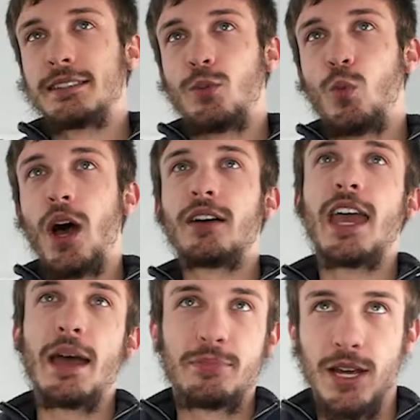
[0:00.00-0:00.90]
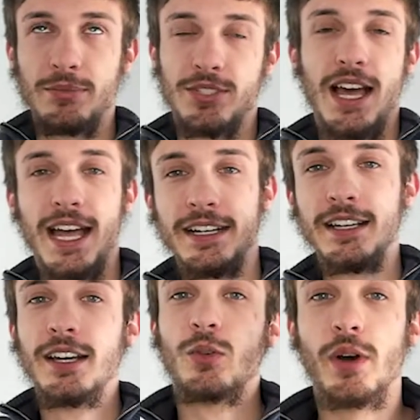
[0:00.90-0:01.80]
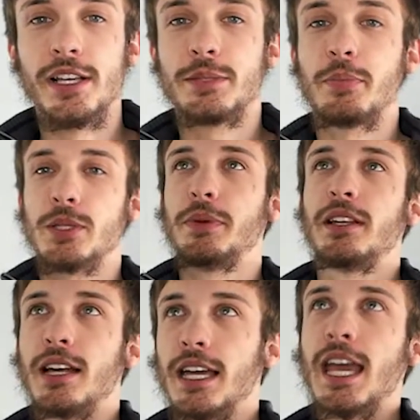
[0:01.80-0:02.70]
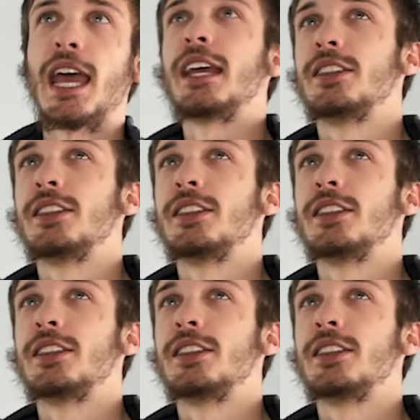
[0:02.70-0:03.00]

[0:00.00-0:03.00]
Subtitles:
Well-kept up side was supposed to be like, hey,